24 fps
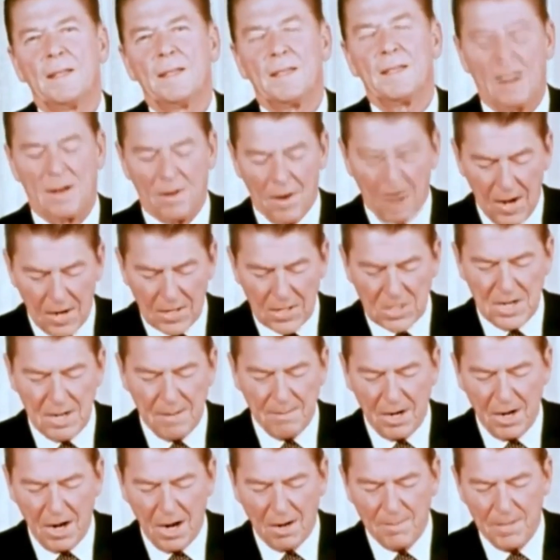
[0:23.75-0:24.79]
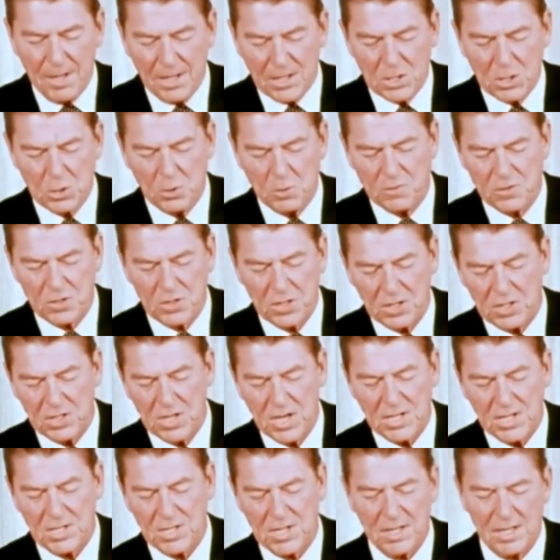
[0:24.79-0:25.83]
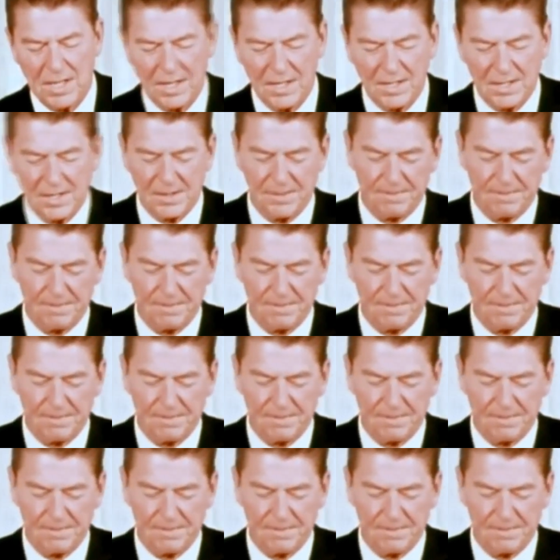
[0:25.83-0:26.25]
There are some in our midst who've suggested that